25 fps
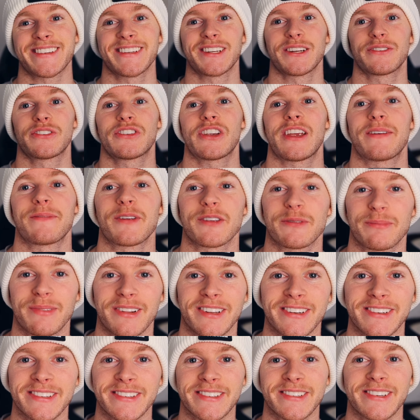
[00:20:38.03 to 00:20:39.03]
enough shameless
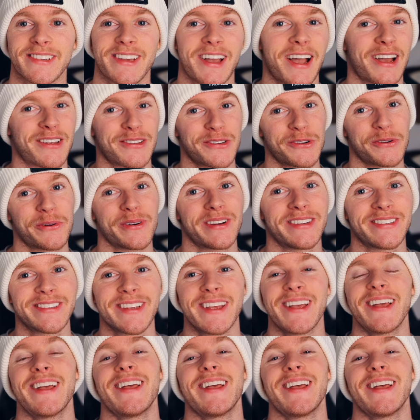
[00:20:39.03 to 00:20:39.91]
plugs, as always.